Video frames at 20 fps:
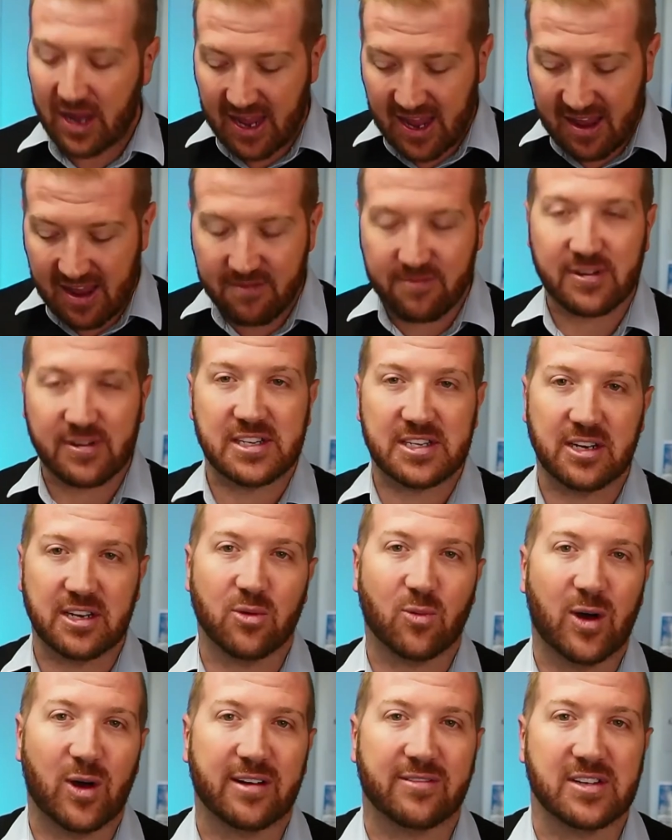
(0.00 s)
every single
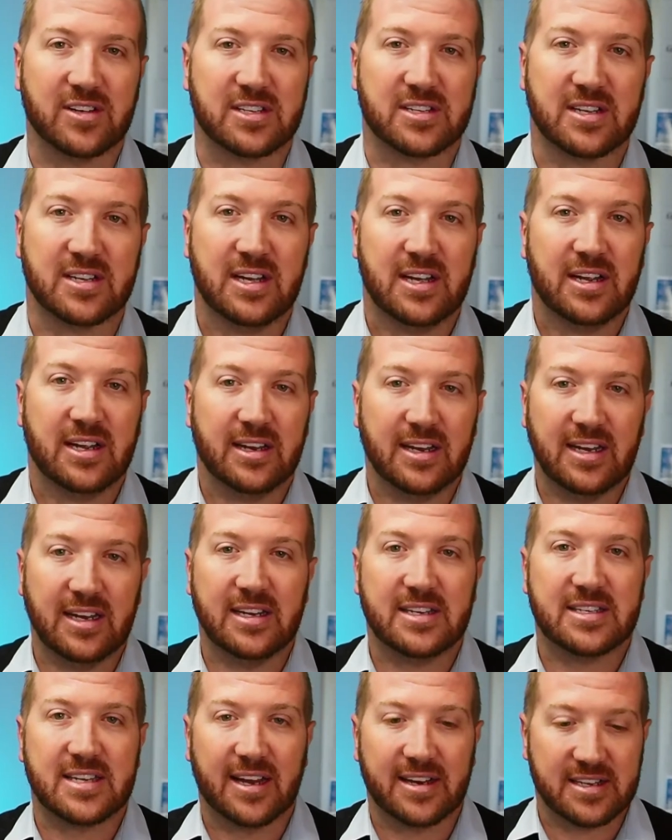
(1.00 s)
one of us
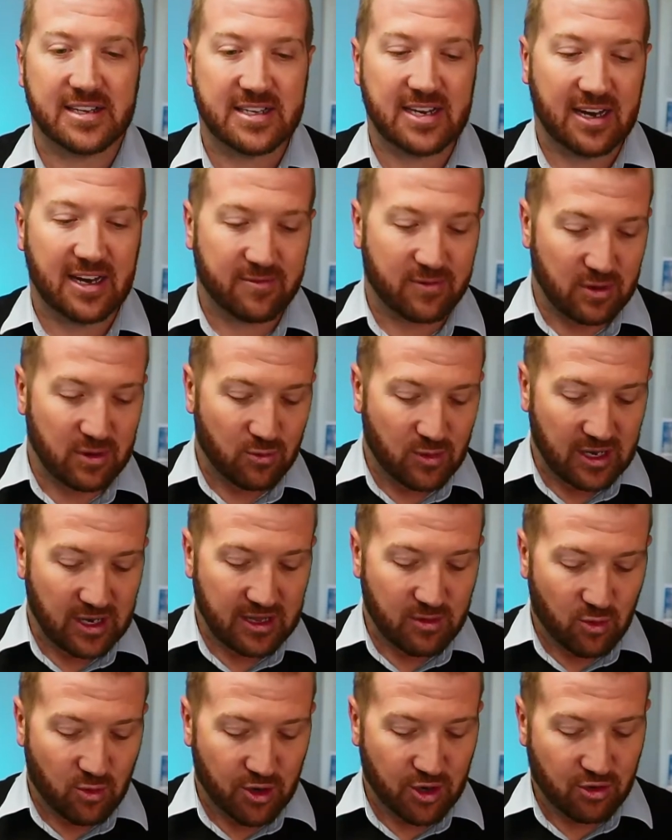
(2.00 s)
needs to understand if we really
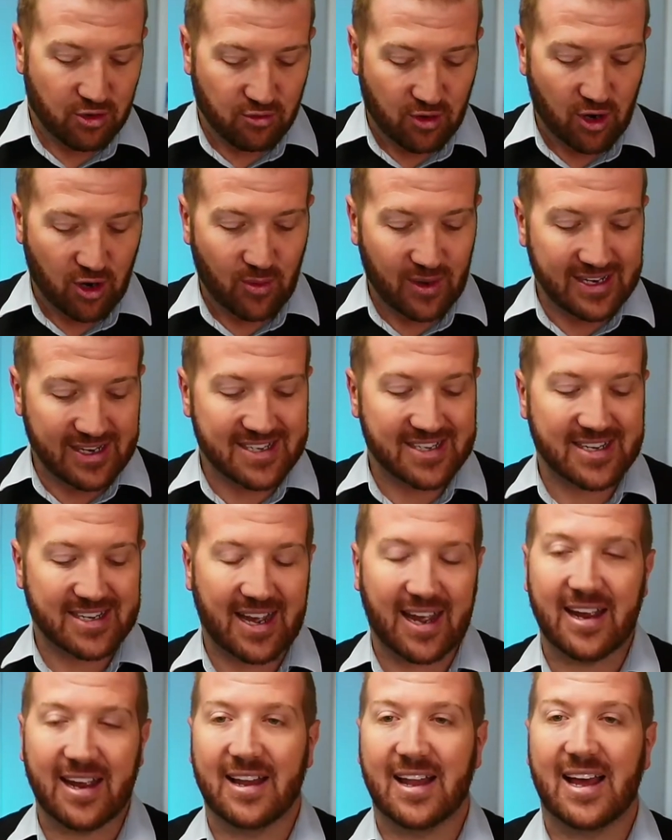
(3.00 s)
want to grow and
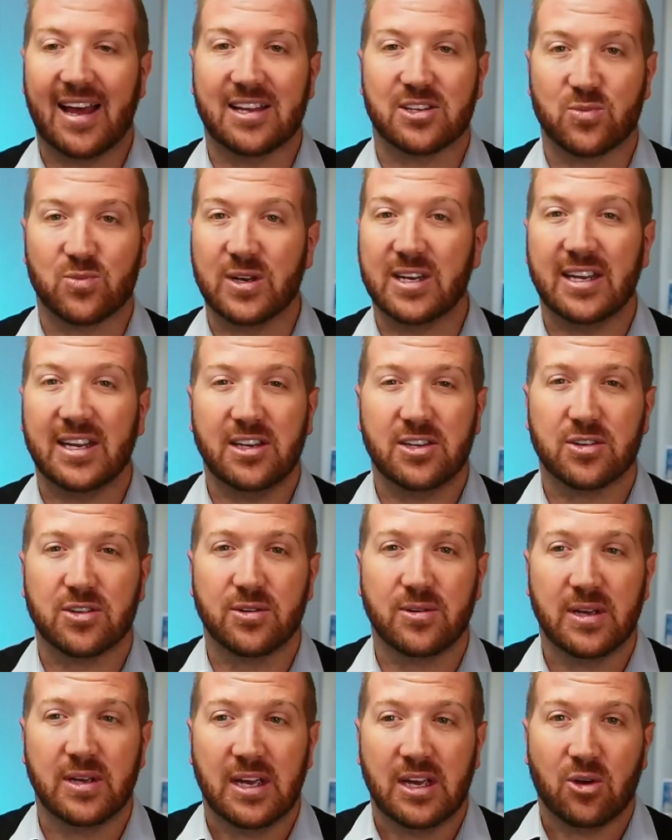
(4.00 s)
scale as we need
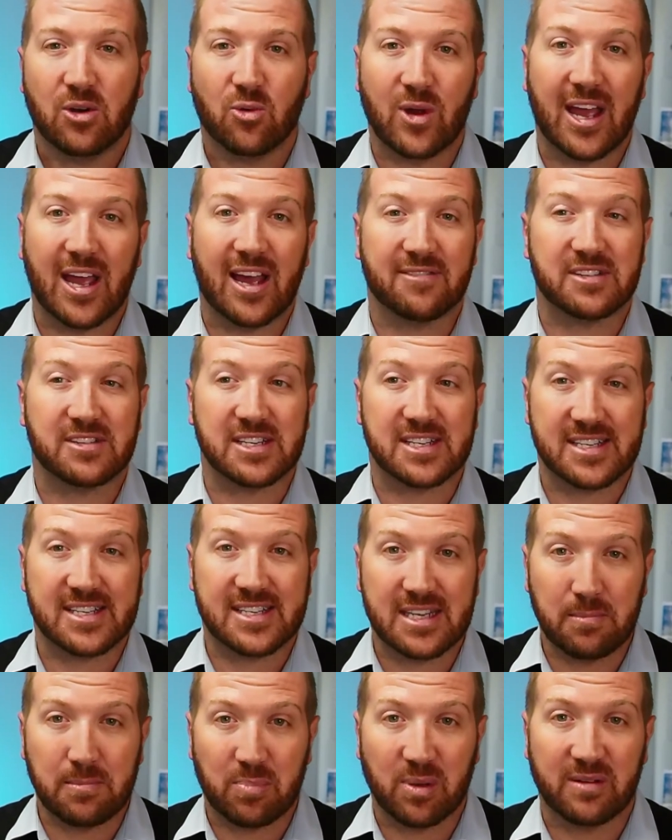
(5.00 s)
to, we have to
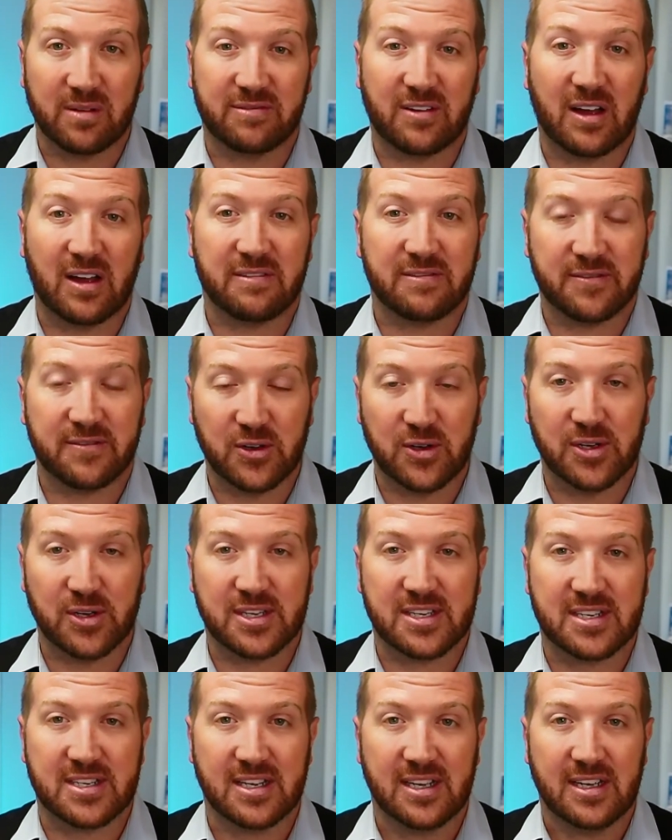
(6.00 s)
simplify
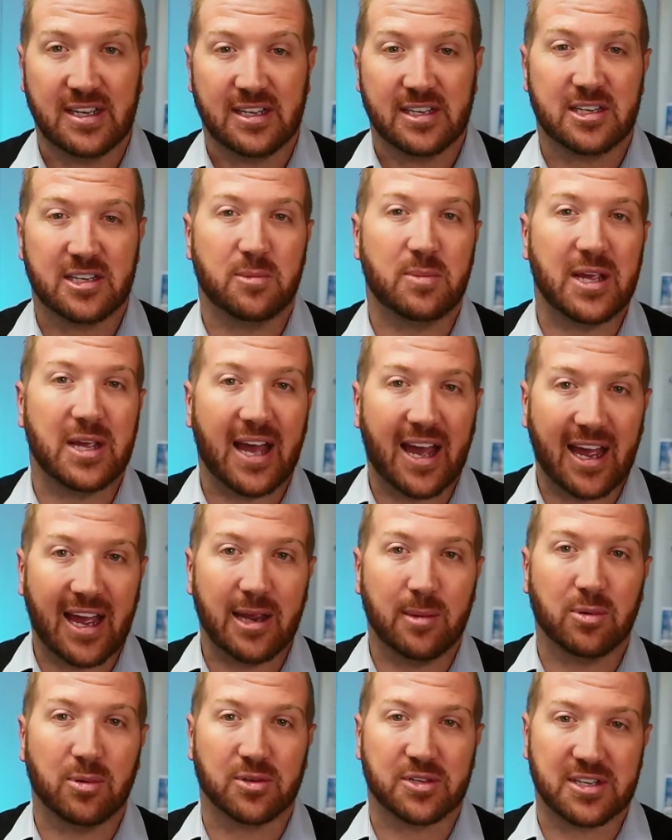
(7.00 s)
first to be
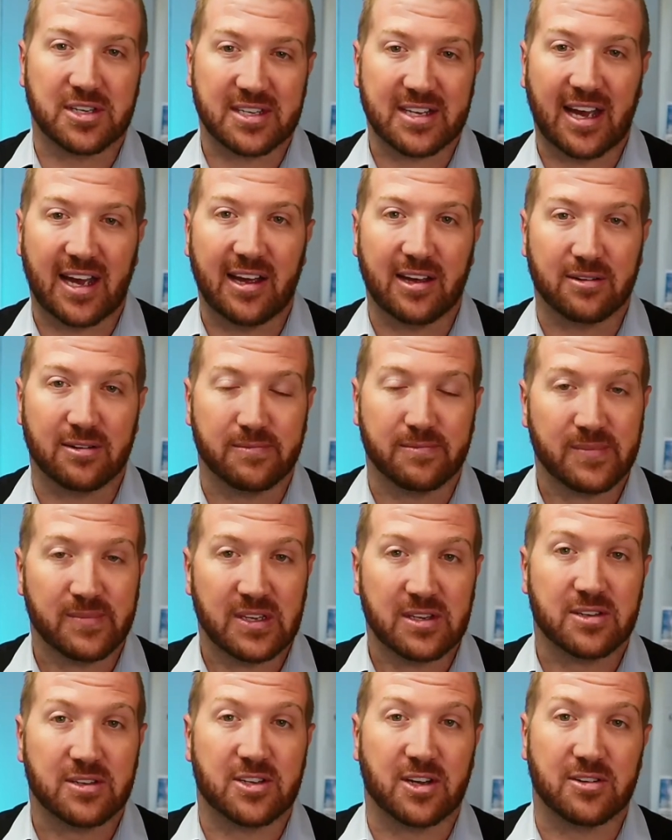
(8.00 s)
able to scale.
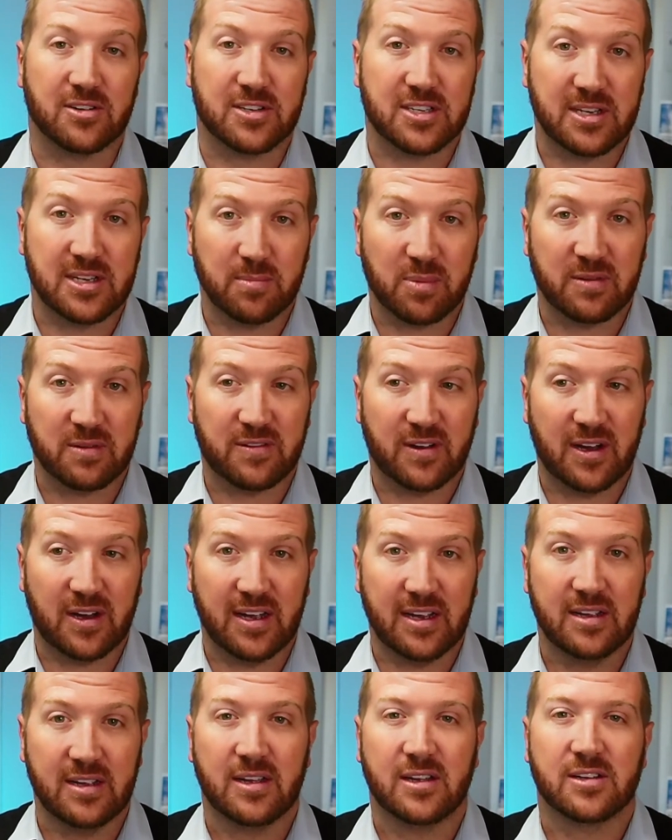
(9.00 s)
So
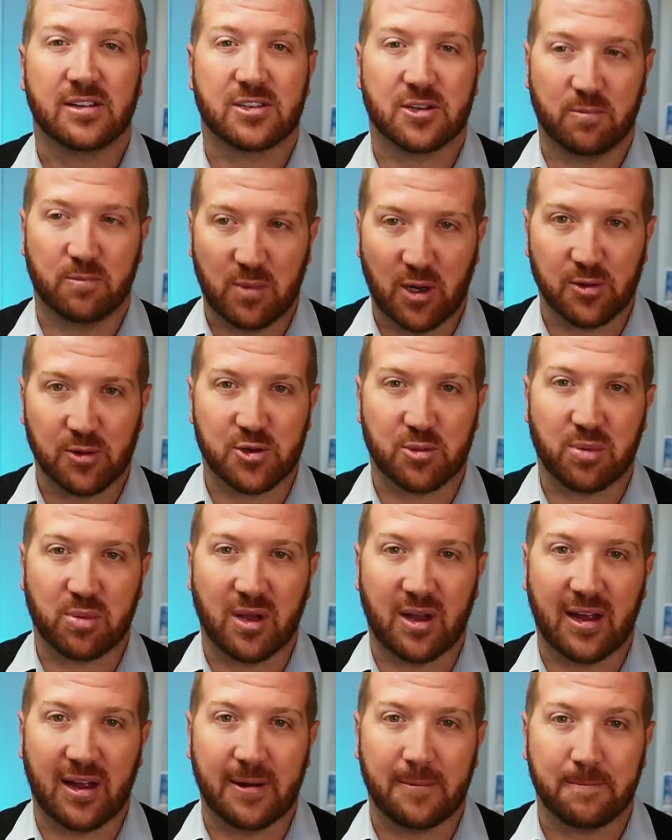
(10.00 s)
simplify to
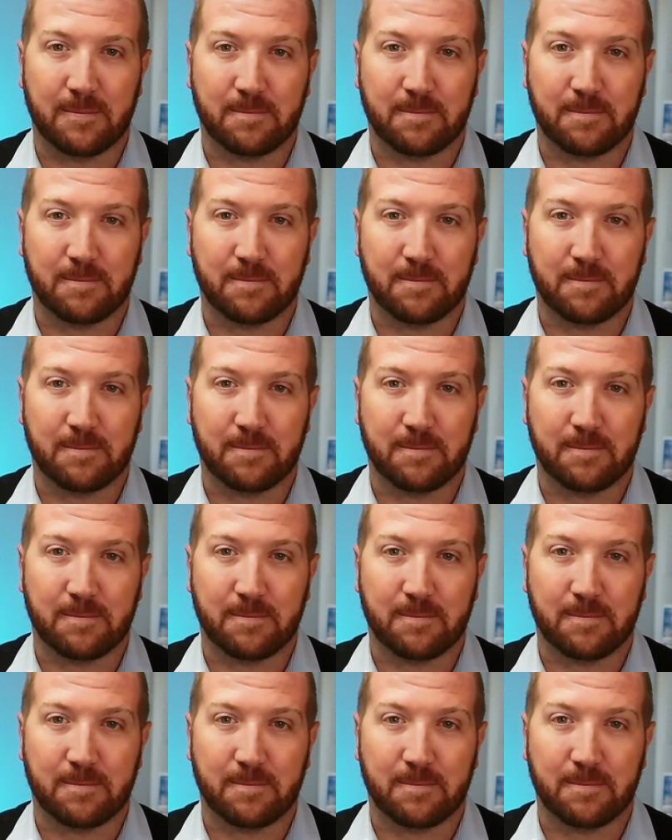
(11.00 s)
multiply.